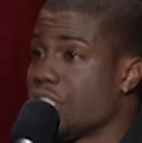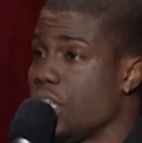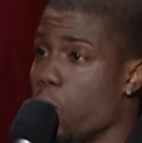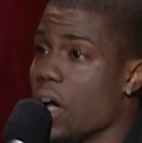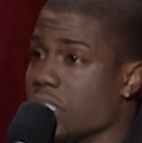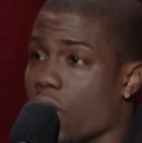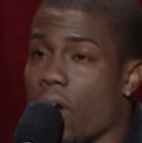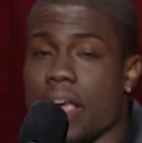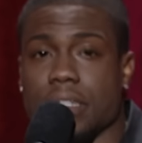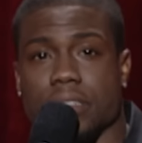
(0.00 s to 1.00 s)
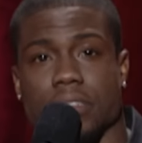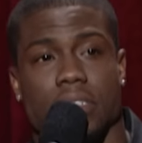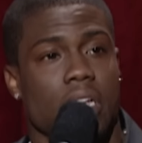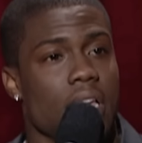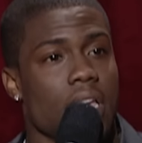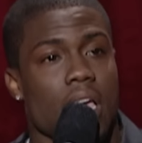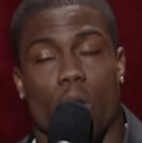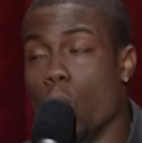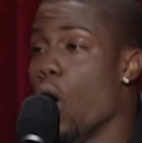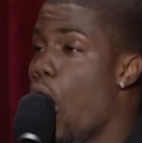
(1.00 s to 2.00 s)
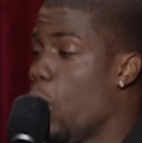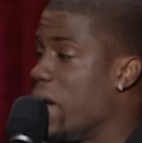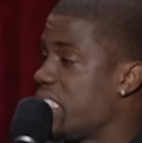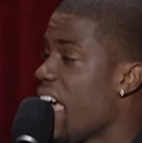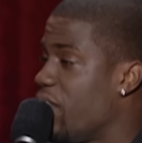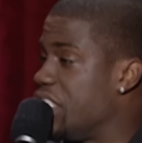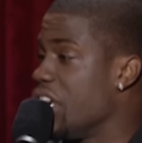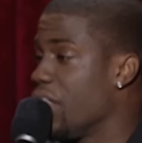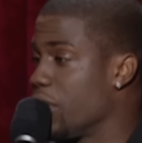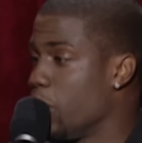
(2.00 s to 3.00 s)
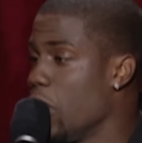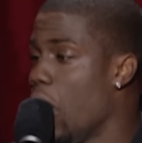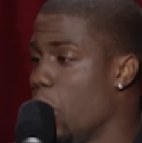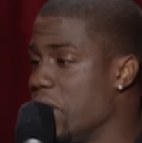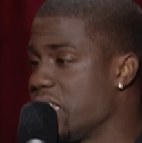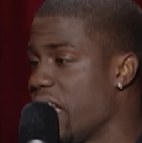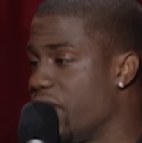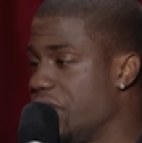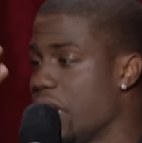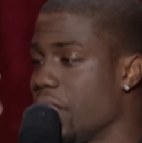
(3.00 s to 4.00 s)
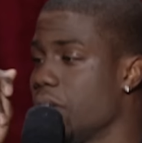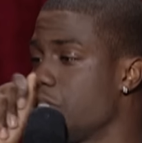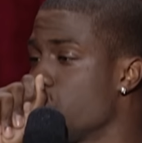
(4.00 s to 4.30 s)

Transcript: she was, all right? We'll always have each other. We'll always have each other.